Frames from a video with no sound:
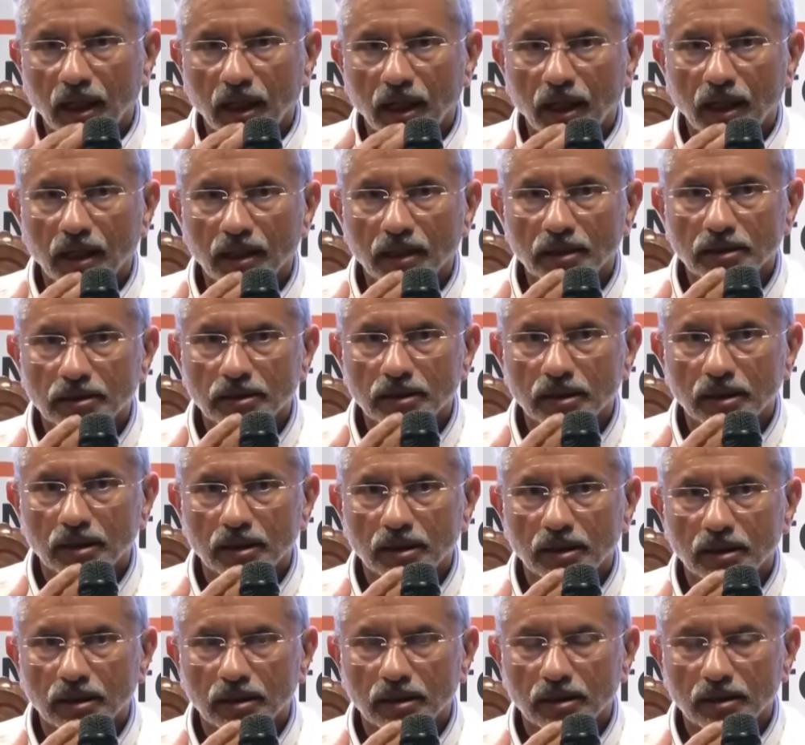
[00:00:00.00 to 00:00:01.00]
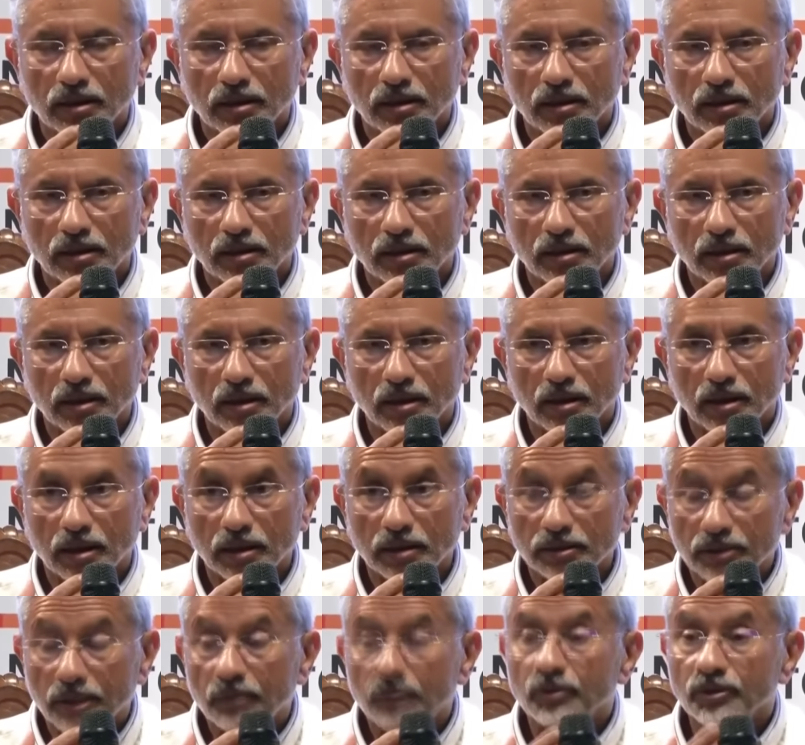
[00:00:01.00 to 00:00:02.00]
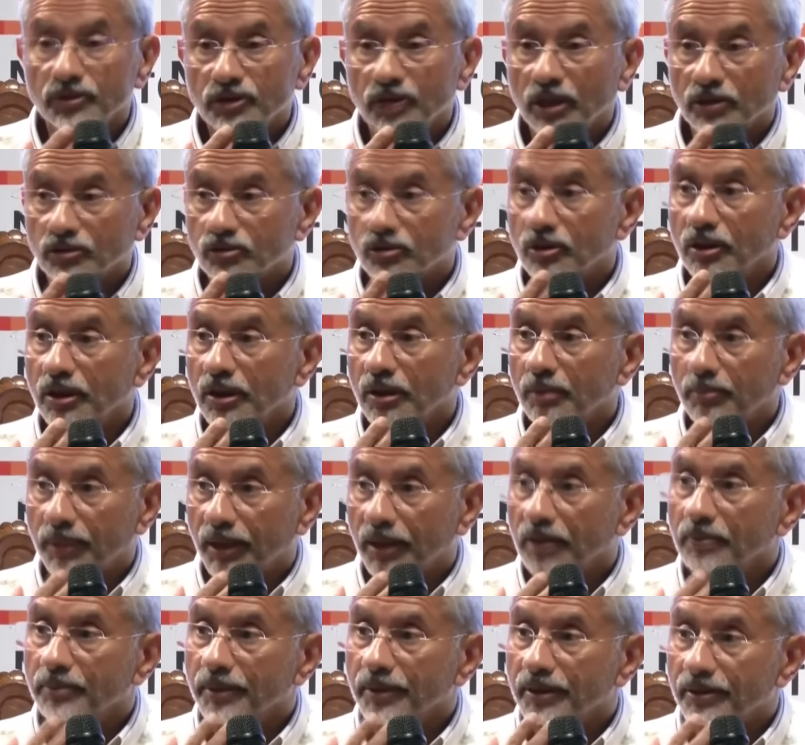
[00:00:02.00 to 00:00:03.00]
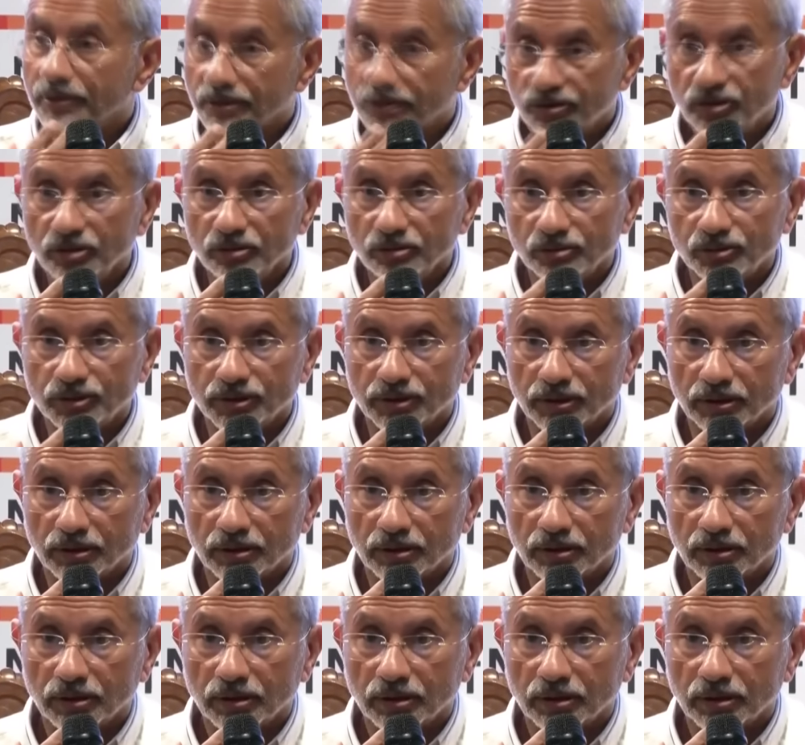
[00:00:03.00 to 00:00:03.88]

and uh, uh, there was actually a parliament resolution